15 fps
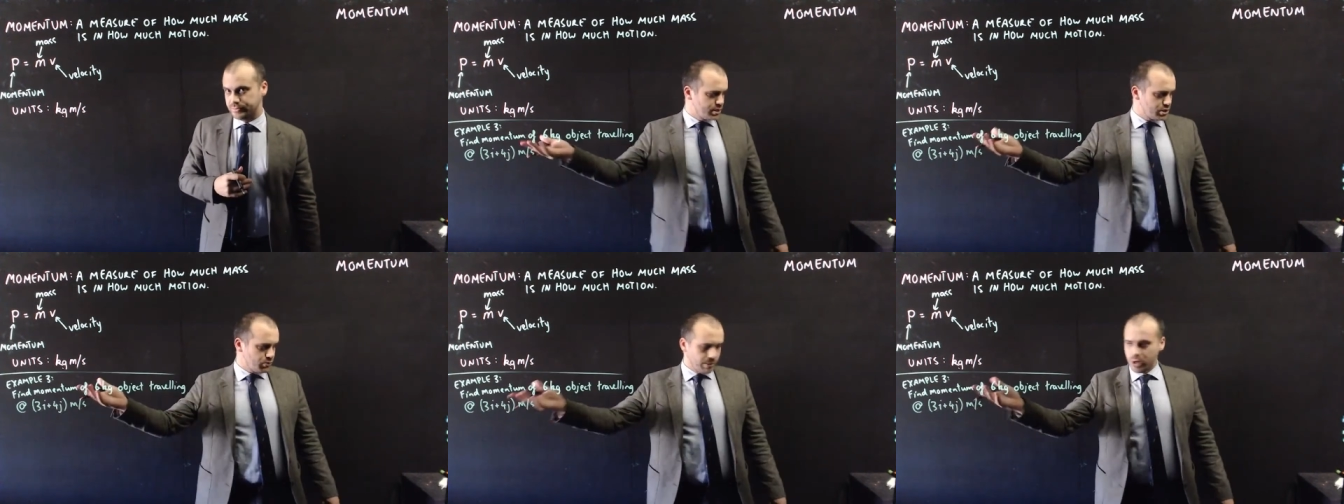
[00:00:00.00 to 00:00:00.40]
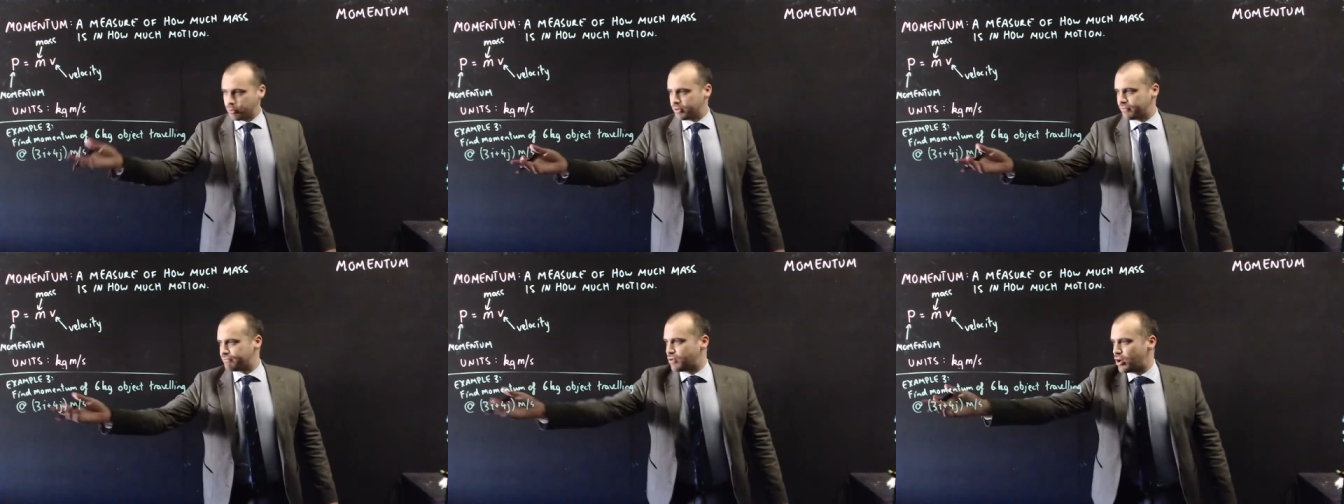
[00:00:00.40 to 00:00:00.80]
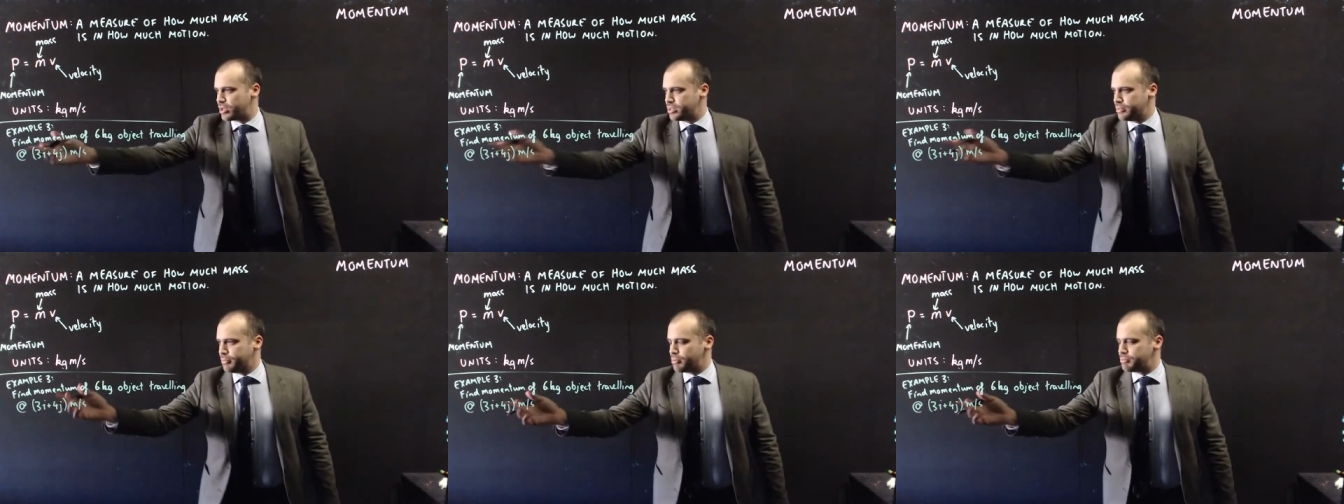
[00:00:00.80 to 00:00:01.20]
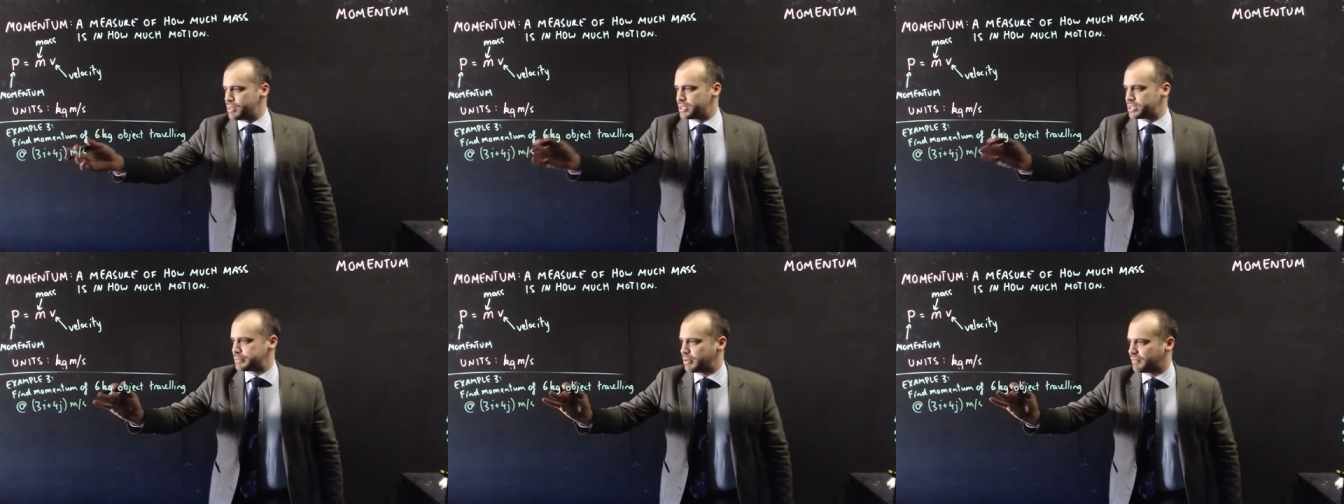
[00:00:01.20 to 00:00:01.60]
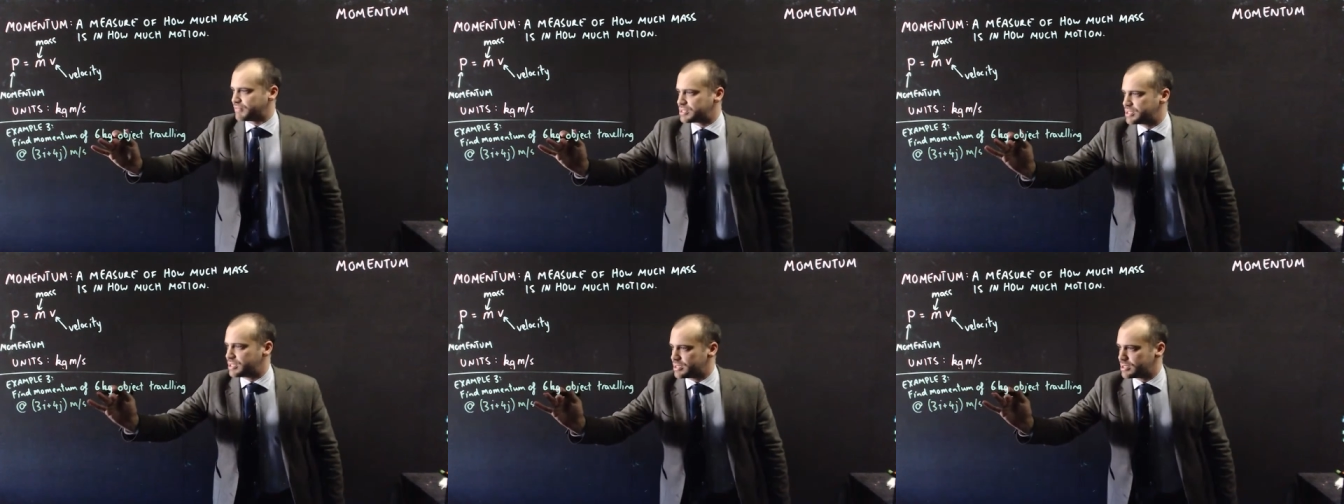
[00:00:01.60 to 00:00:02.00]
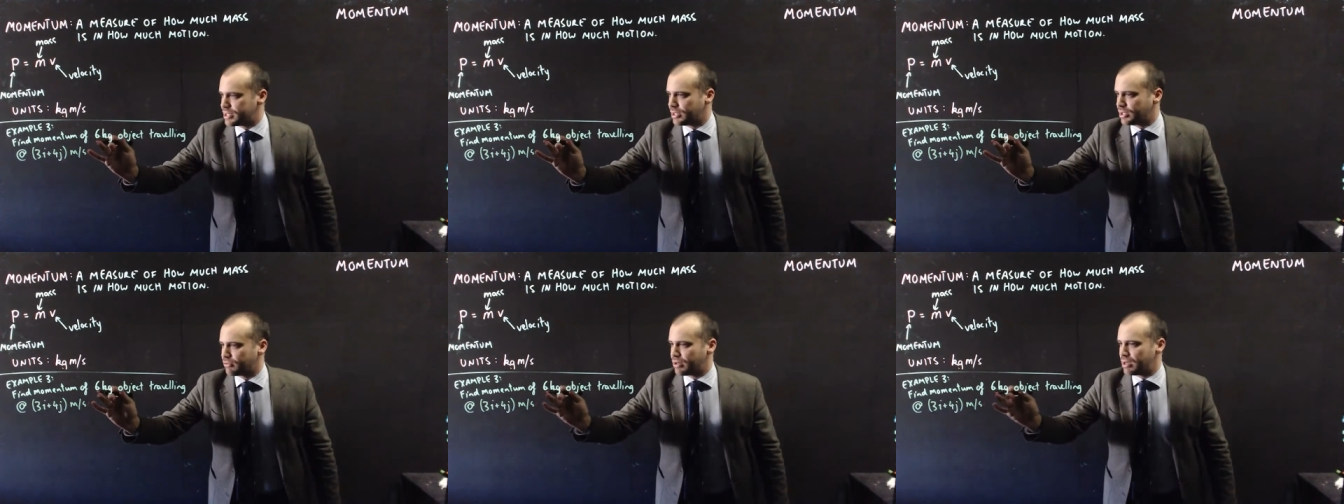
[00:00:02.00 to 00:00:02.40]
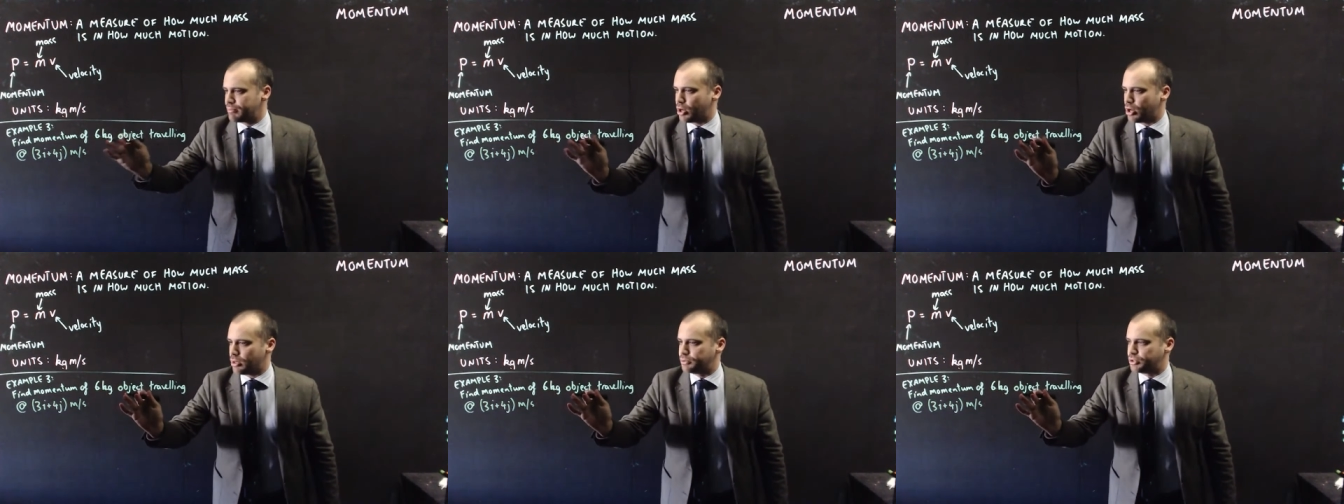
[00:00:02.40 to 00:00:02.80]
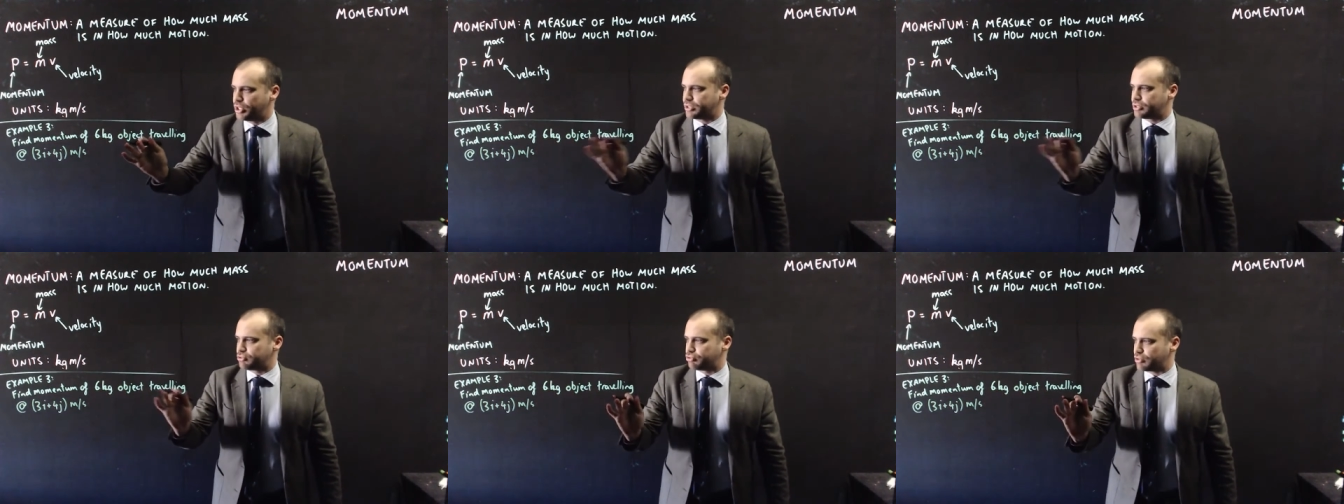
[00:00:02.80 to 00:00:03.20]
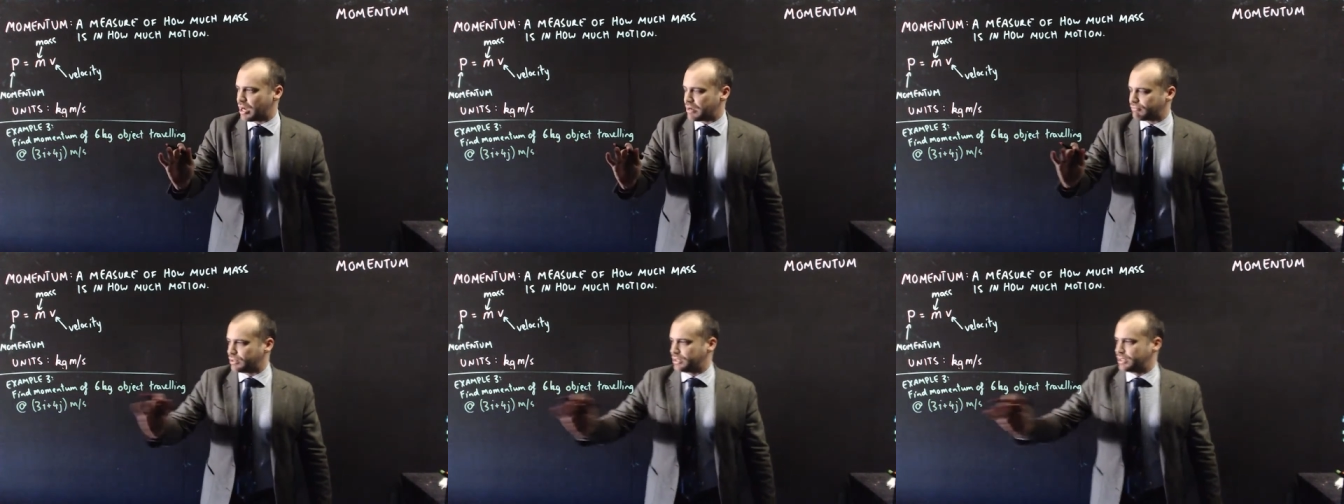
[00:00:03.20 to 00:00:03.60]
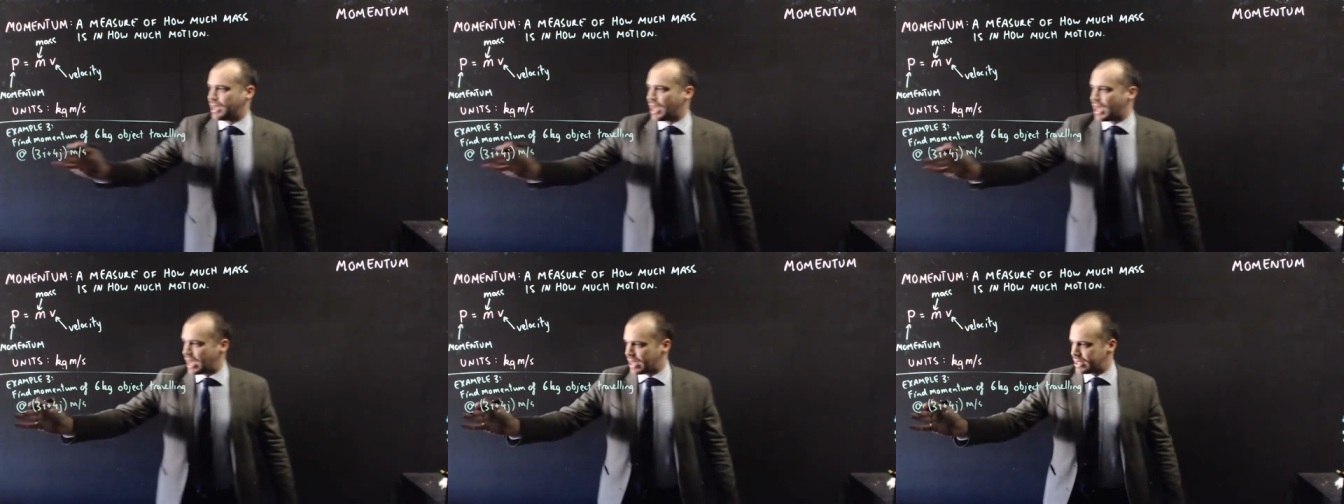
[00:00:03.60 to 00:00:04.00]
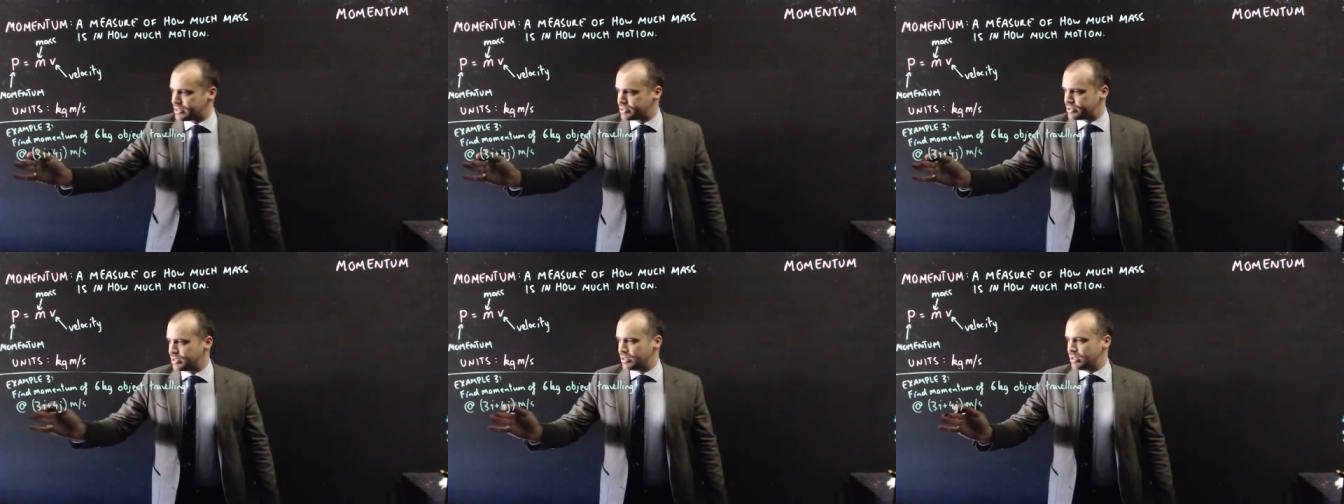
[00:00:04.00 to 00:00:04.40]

So we might want to find the momentum of a 6 kilogram object traveling at